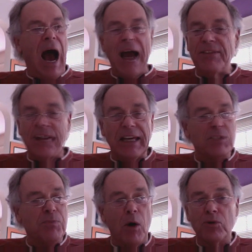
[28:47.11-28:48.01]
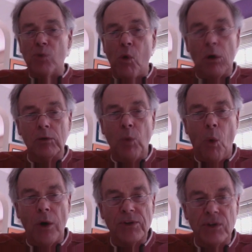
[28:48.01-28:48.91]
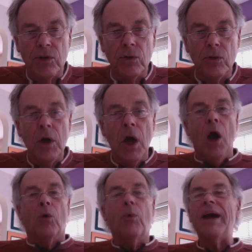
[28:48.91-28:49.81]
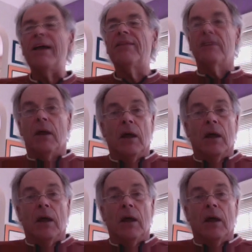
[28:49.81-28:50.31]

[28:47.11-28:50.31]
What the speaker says: I think it's post-World War II with